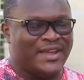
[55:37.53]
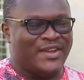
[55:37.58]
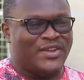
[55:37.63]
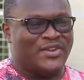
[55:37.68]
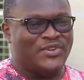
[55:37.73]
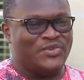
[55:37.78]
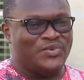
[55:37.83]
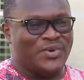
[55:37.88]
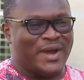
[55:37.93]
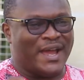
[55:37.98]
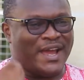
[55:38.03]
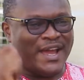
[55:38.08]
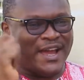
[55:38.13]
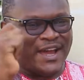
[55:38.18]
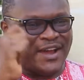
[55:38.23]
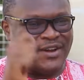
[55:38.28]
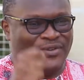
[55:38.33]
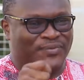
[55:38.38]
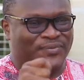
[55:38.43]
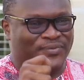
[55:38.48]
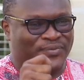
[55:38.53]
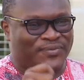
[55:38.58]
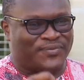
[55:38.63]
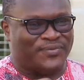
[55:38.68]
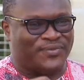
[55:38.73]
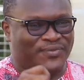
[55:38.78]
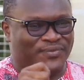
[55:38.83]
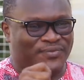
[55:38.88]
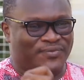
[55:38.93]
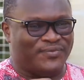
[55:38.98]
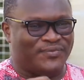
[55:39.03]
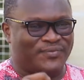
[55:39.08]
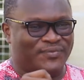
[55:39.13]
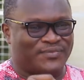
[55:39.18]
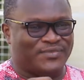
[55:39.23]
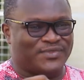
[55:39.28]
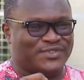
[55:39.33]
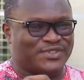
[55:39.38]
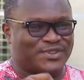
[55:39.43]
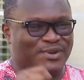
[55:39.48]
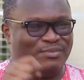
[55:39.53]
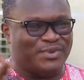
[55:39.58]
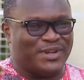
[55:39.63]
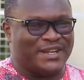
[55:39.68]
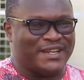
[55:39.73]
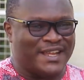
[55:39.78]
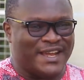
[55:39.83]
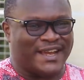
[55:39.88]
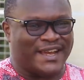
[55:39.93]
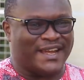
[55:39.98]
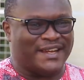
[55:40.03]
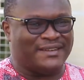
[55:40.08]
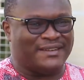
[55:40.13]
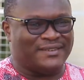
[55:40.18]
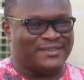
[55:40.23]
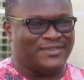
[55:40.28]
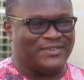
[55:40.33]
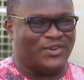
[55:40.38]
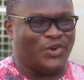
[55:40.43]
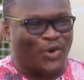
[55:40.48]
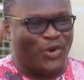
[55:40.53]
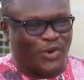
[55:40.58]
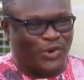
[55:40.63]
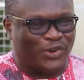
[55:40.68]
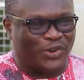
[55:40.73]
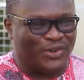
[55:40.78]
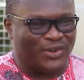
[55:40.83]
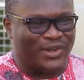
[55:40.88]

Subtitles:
Do I have somebody I can call